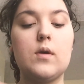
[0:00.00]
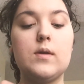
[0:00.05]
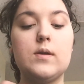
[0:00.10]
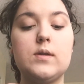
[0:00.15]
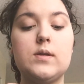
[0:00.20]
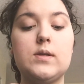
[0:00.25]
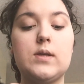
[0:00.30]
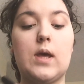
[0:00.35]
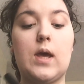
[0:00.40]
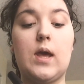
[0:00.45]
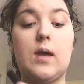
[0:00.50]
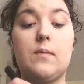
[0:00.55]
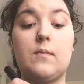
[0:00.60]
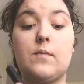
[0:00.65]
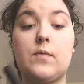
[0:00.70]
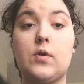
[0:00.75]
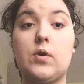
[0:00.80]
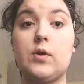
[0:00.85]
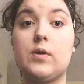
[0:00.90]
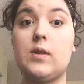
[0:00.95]
Same
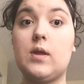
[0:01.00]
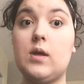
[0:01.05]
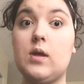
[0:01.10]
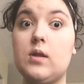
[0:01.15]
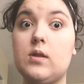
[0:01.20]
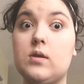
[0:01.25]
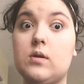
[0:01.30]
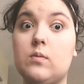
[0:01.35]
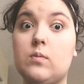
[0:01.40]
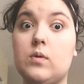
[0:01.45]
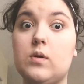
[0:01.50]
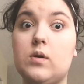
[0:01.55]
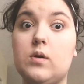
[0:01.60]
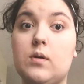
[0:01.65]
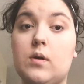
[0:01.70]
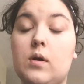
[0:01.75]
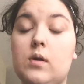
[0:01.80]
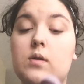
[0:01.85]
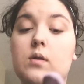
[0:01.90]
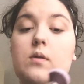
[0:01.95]
for the other
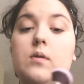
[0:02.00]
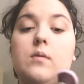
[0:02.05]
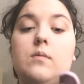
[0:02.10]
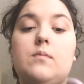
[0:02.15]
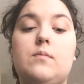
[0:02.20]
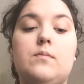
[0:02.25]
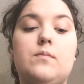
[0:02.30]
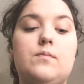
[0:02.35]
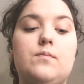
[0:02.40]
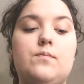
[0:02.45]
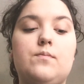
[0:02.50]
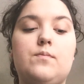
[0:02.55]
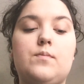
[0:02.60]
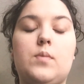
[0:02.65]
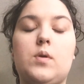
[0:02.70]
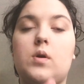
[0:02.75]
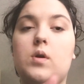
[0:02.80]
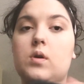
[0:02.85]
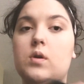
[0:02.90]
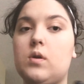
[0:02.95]

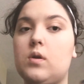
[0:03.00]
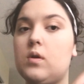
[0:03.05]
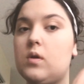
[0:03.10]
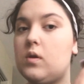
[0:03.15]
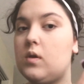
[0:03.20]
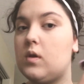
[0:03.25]
part.